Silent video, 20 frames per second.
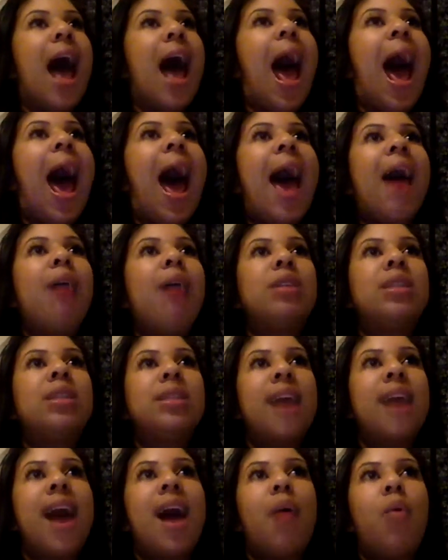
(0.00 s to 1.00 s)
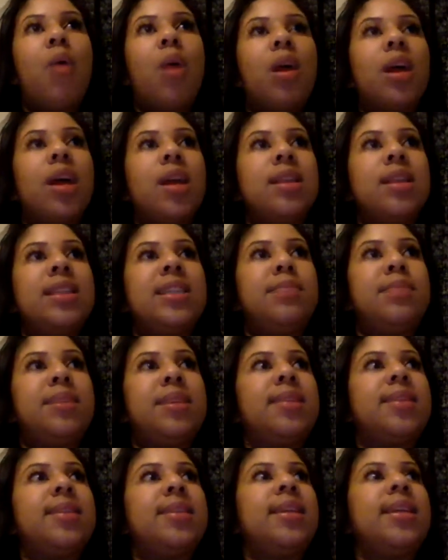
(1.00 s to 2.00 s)
I was not working this
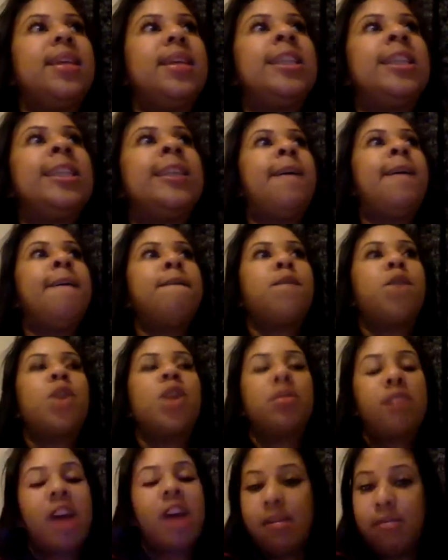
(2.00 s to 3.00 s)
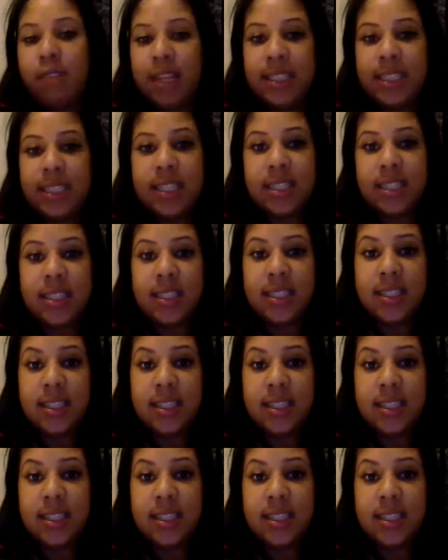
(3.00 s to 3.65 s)
business for the right reasons.